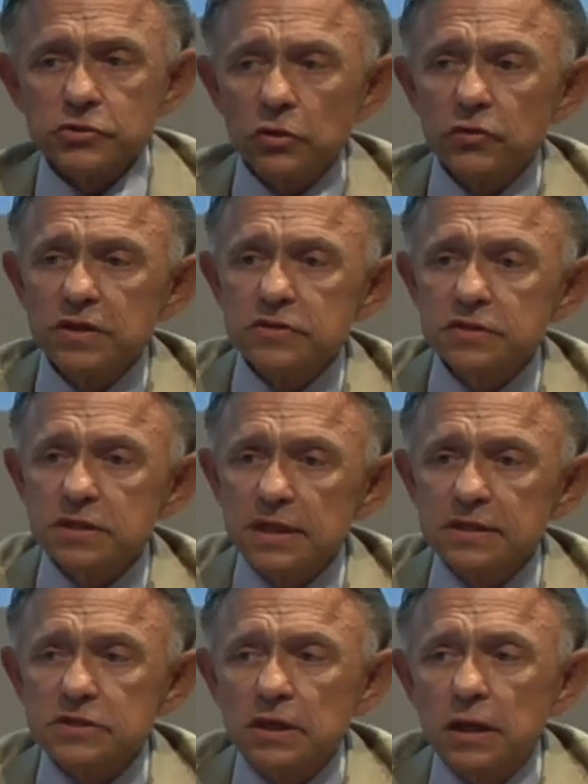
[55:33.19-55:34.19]
So these
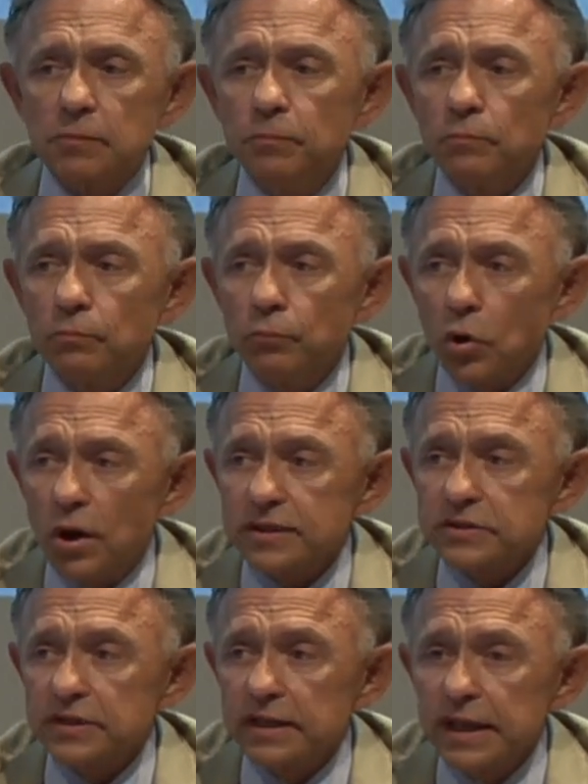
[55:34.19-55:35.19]
things are
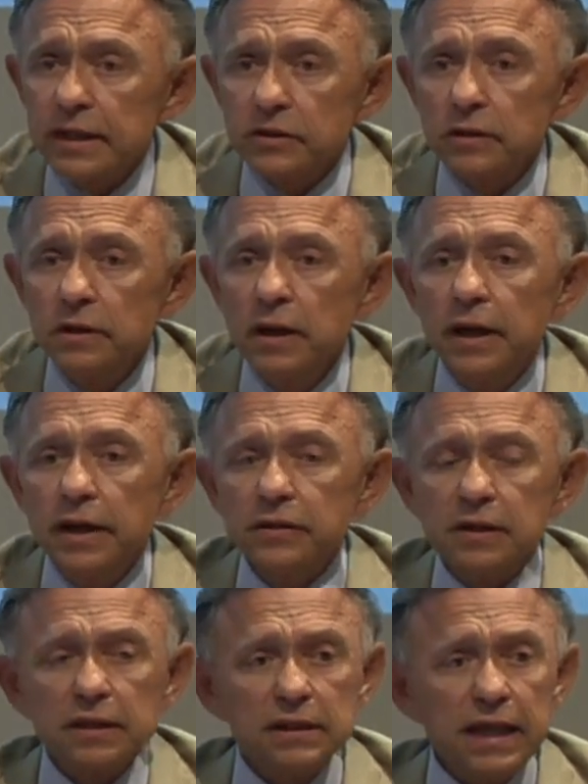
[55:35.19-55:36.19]
brought together
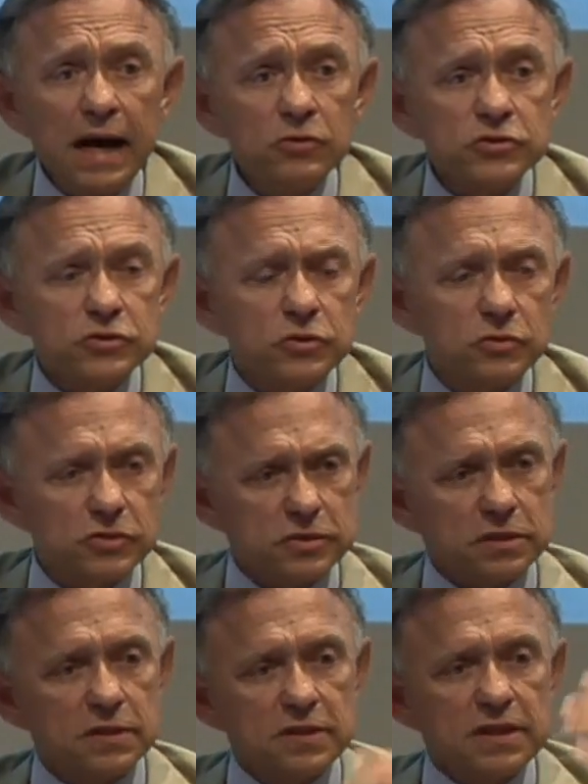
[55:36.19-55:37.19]
that allows
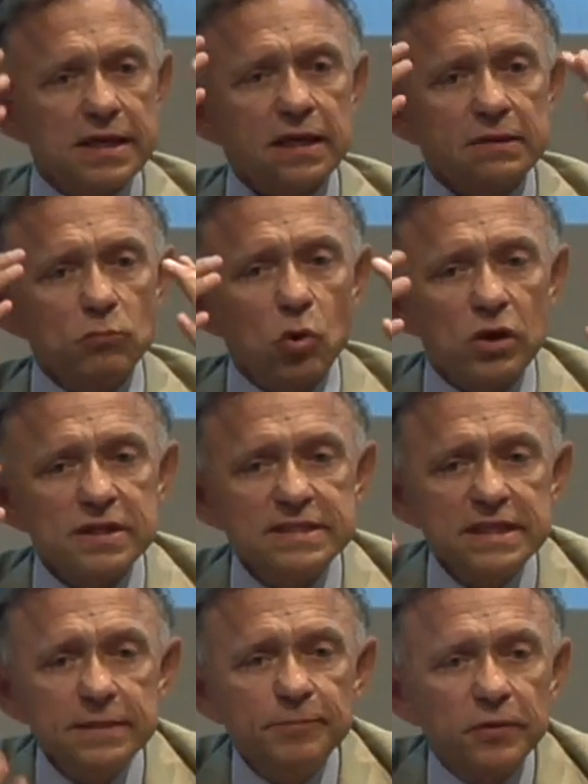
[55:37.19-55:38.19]
students to think more
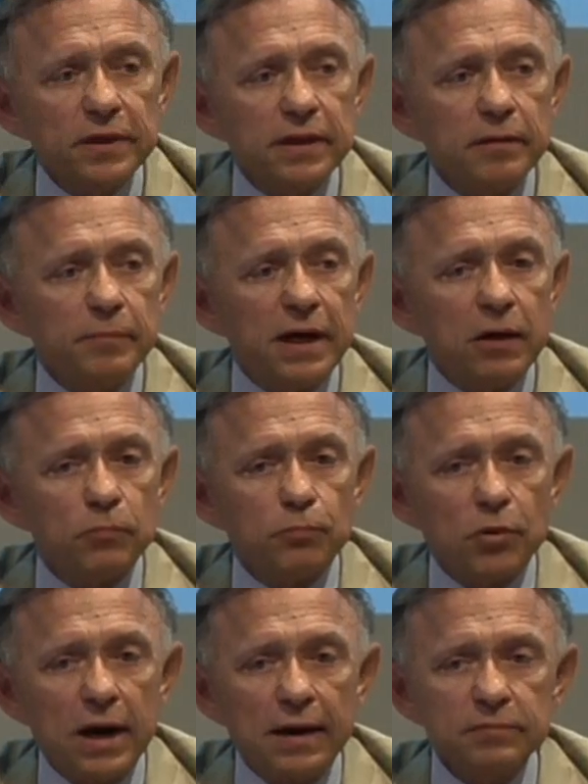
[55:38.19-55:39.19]
deeply about
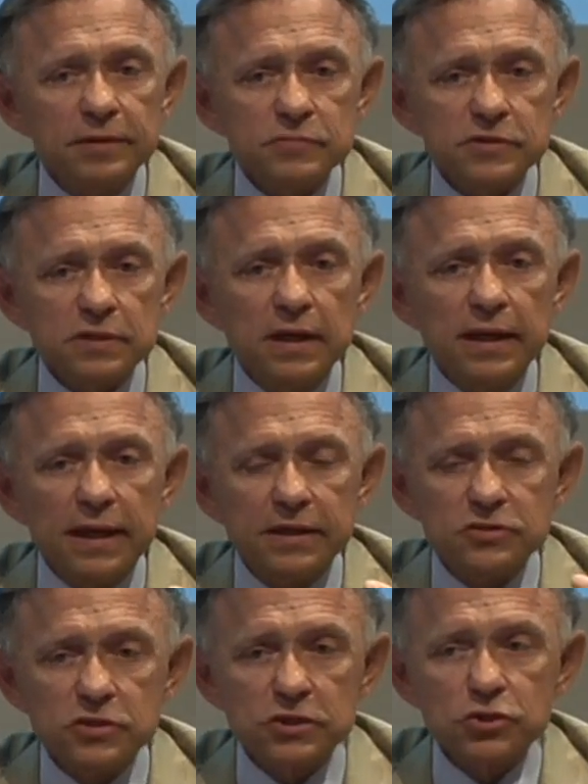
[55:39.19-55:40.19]
problems
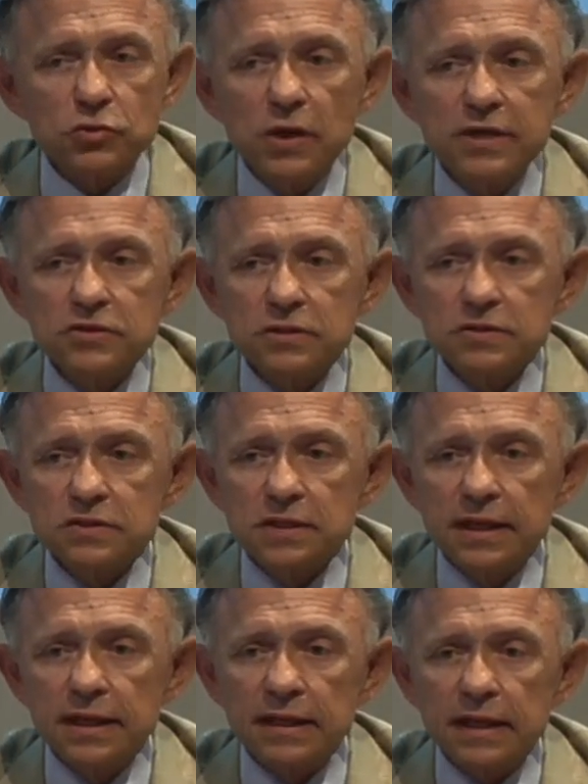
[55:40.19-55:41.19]
and situations
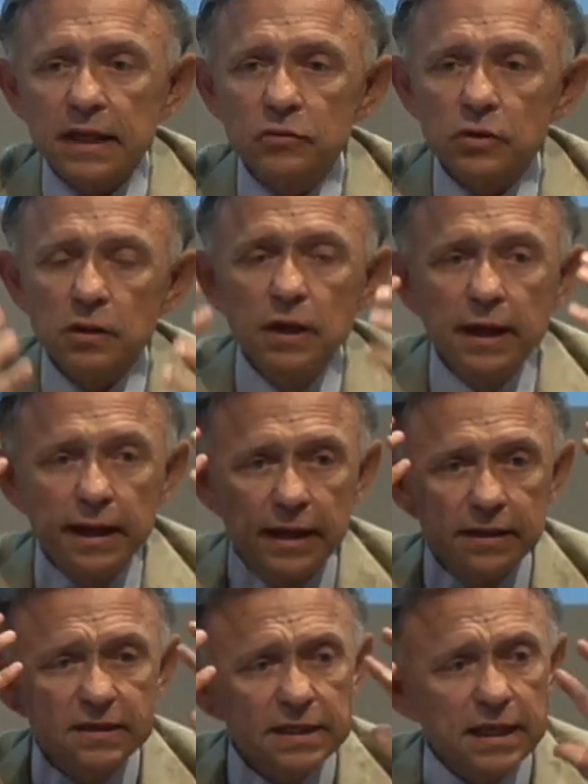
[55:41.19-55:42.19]
they encounter
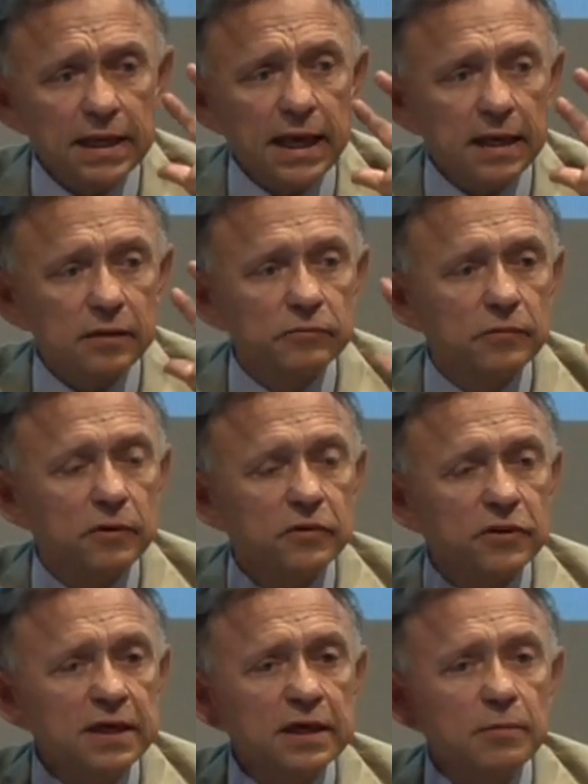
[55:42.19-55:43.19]
and think at them,
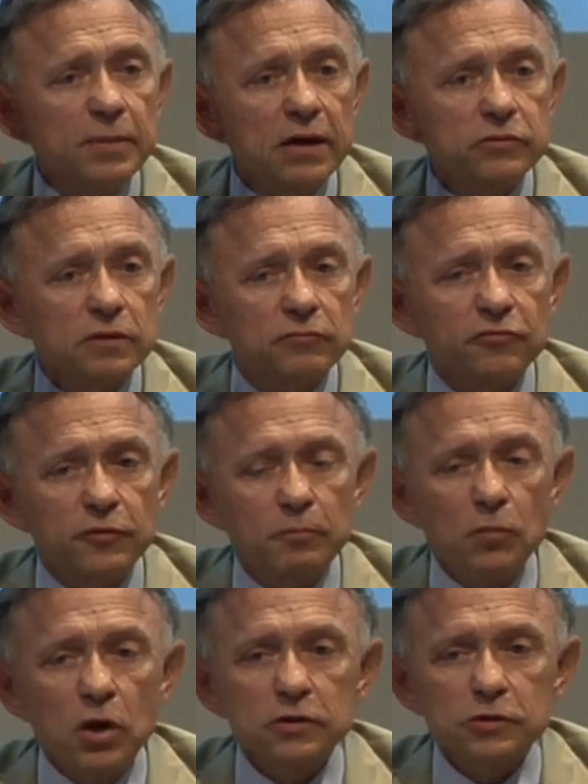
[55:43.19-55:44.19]
think about them from
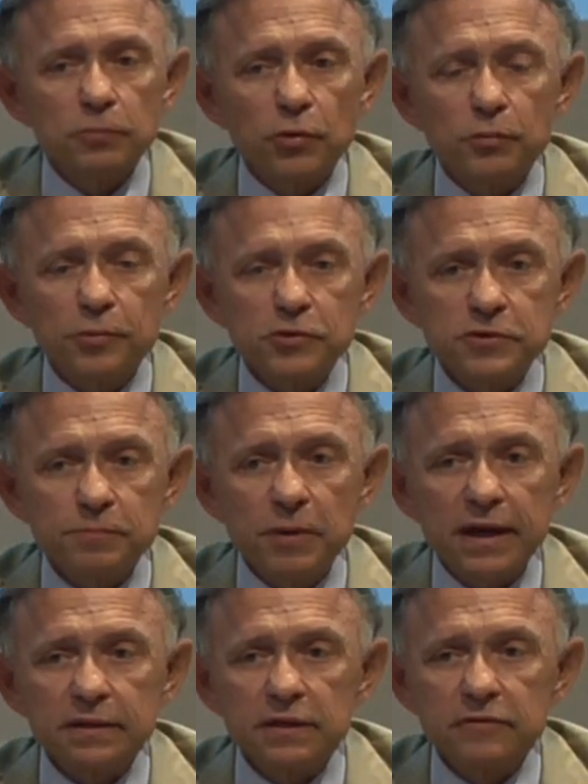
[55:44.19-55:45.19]
multiple
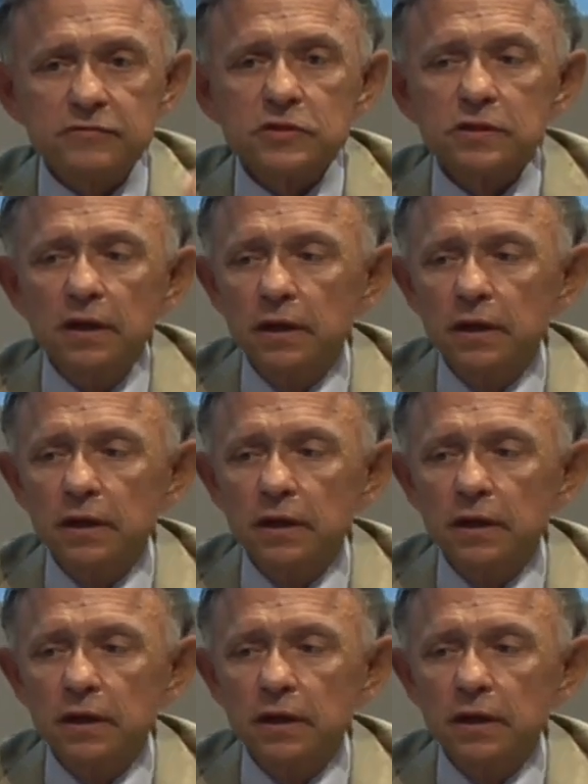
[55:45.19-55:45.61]
perspectives.